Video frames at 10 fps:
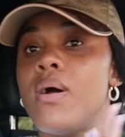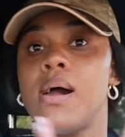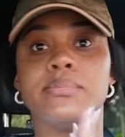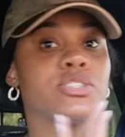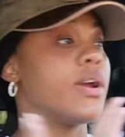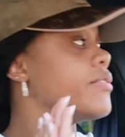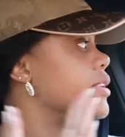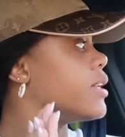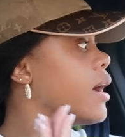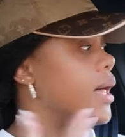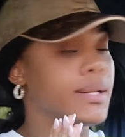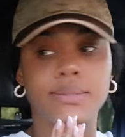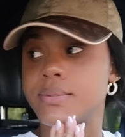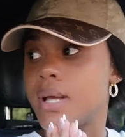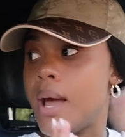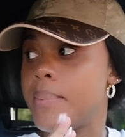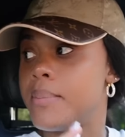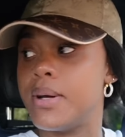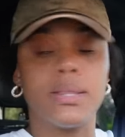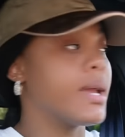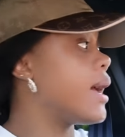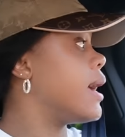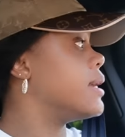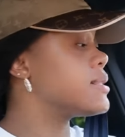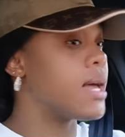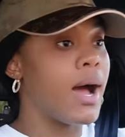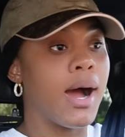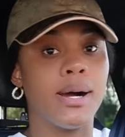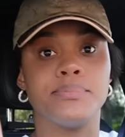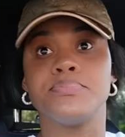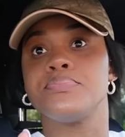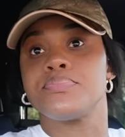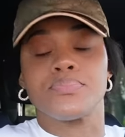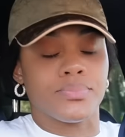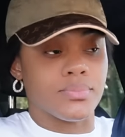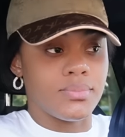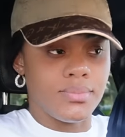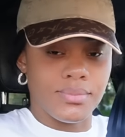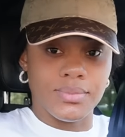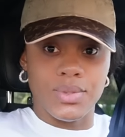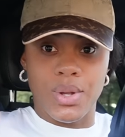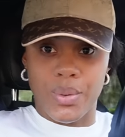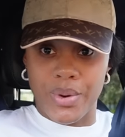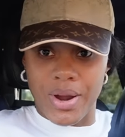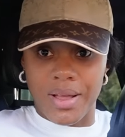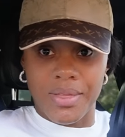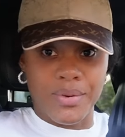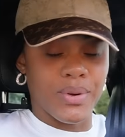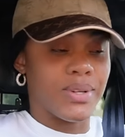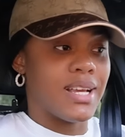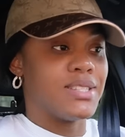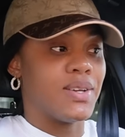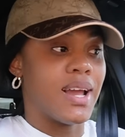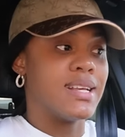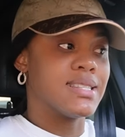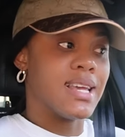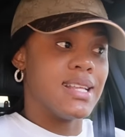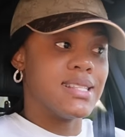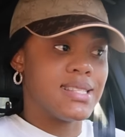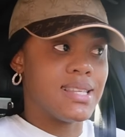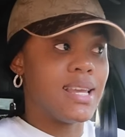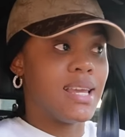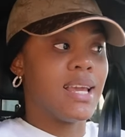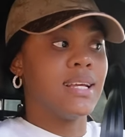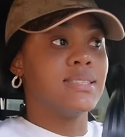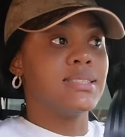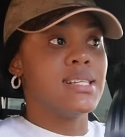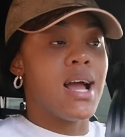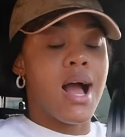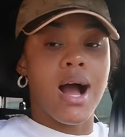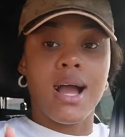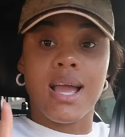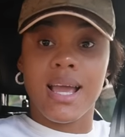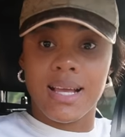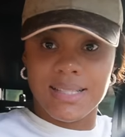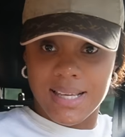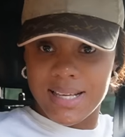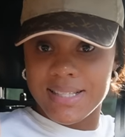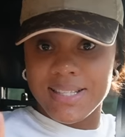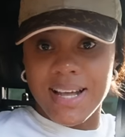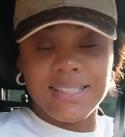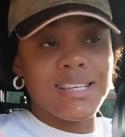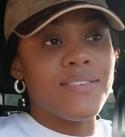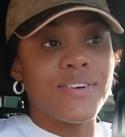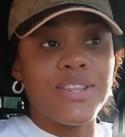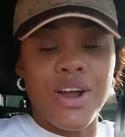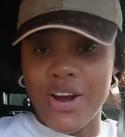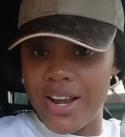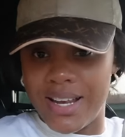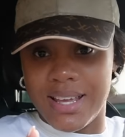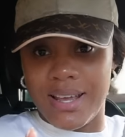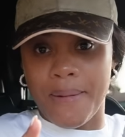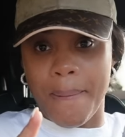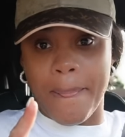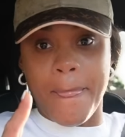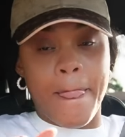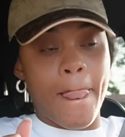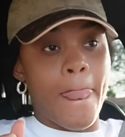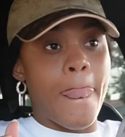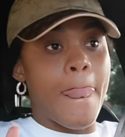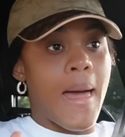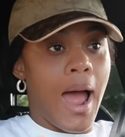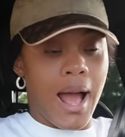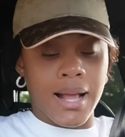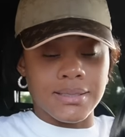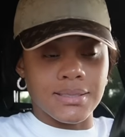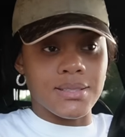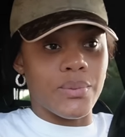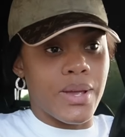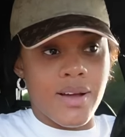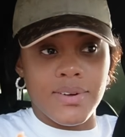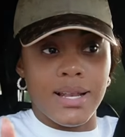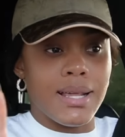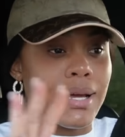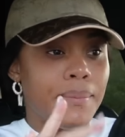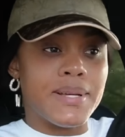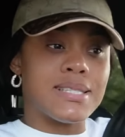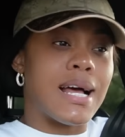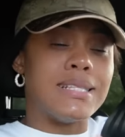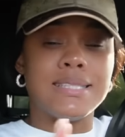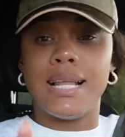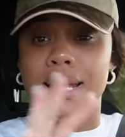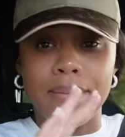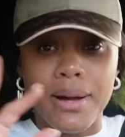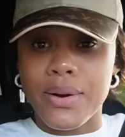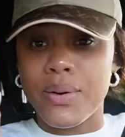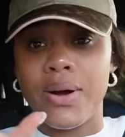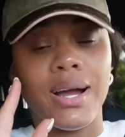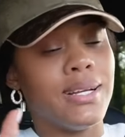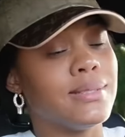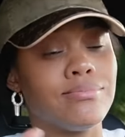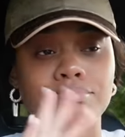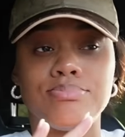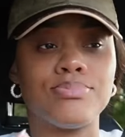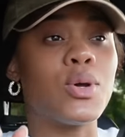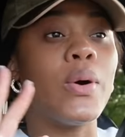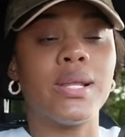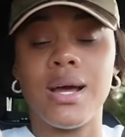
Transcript: I'm driving now. Happy Monday guys. Um we're on the road as you guys can see. It is not even early and we have a little bit of dilemma going going